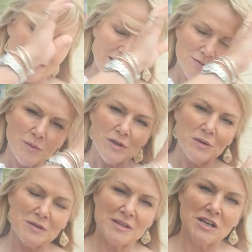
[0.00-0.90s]
That's what we
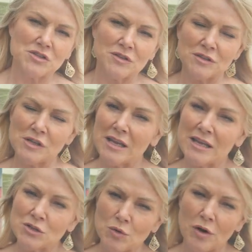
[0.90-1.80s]
use at National
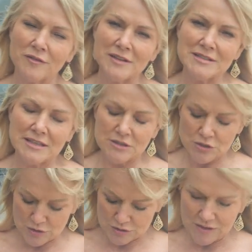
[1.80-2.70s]
Indoor RV
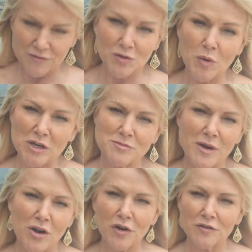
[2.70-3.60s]
Centers. If you watch
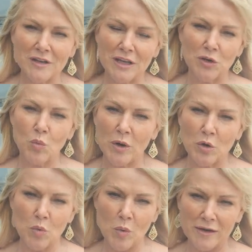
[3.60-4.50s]
my RVing
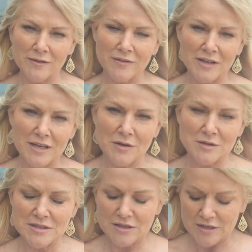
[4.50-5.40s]
101 video
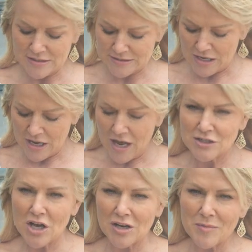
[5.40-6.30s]
series,
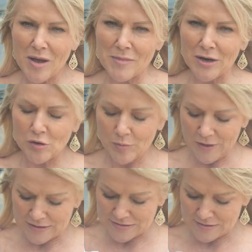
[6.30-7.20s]
talk about
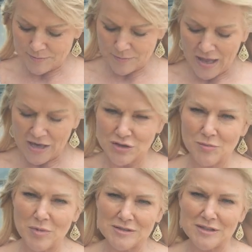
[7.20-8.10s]
microblaze. It actually
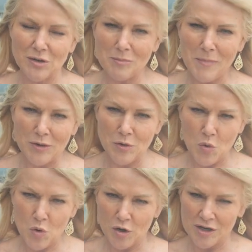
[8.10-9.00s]
puts little
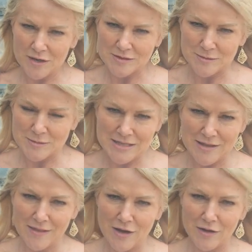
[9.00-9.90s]
microorganisms
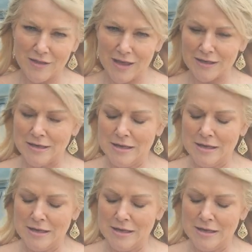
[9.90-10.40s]
in there that